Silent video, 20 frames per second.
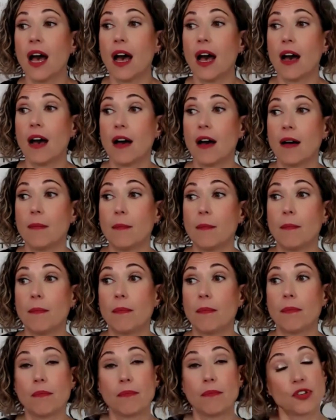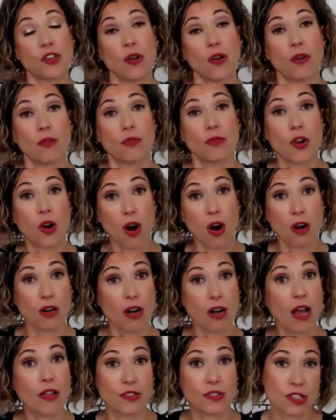Um, so there
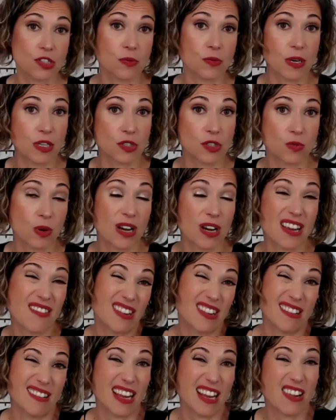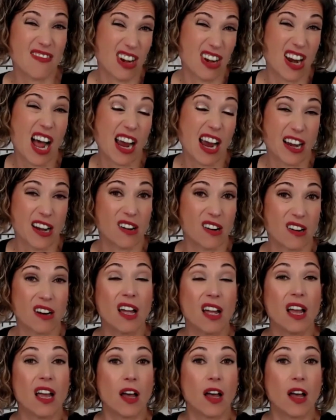are other situations where even even higher